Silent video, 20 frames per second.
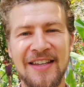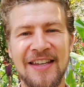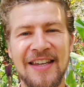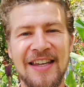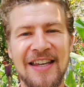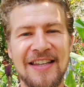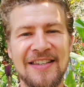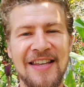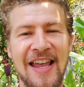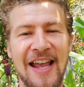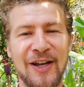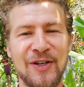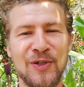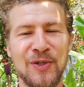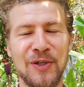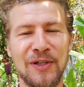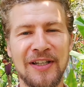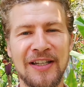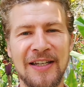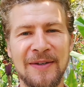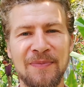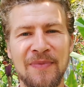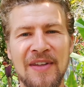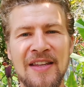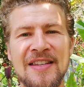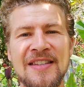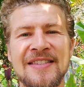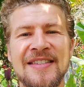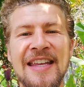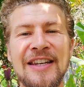is actually
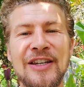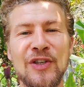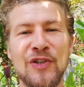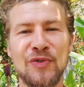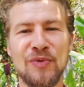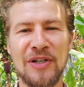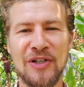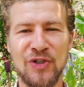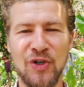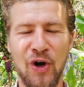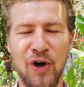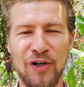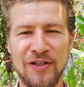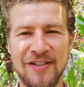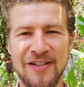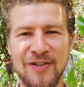Synastry Charts.